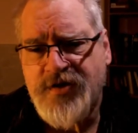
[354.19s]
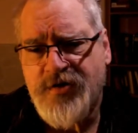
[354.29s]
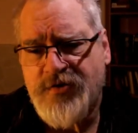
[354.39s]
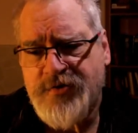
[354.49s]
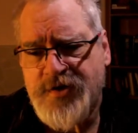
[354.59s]

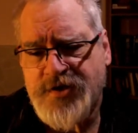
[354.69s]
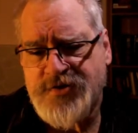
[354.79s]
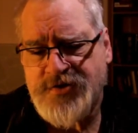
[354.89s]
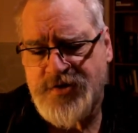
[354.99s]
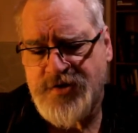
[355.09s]

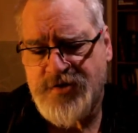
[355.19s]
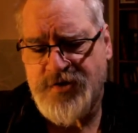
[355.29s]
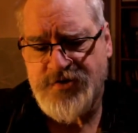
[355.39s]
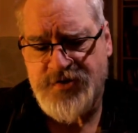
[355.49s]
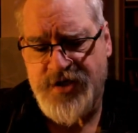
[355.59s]
Because
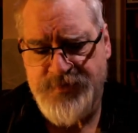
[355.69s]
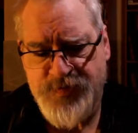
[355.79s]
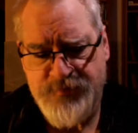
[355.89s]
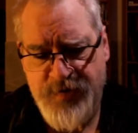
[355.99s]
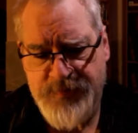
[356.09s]
there's times
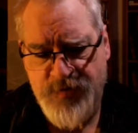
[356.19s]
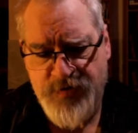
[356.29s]
when people